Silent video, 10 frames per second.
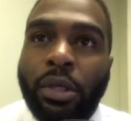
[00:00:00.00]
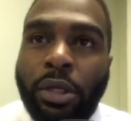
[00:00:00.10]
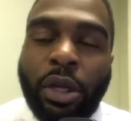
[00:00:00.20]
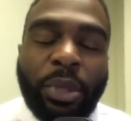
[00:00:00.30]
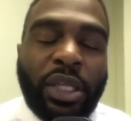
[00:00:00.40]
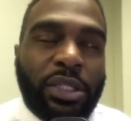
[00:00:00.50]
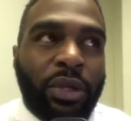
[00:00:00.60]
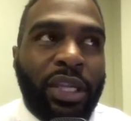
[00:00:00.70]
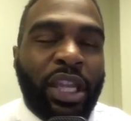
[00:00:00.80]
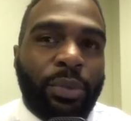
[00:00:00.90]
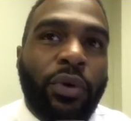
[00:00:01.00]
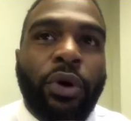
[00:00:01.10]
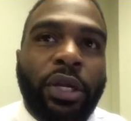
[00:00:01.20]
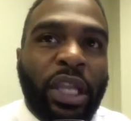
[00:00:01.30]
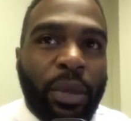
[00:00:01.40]
You know what I mean? So he kept
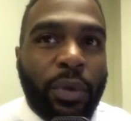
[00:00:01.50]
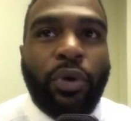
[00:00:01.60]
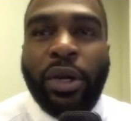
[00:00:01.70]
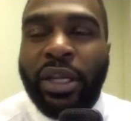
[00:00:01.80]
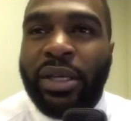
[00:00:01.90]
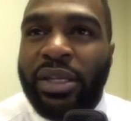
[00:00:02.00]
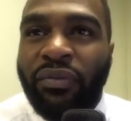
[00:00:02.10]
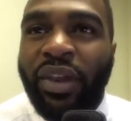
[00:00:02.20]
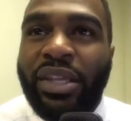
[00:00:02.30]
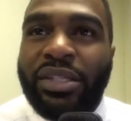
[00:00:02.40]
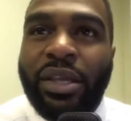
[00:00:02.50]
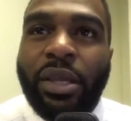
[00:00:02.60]
recording, getting in his face.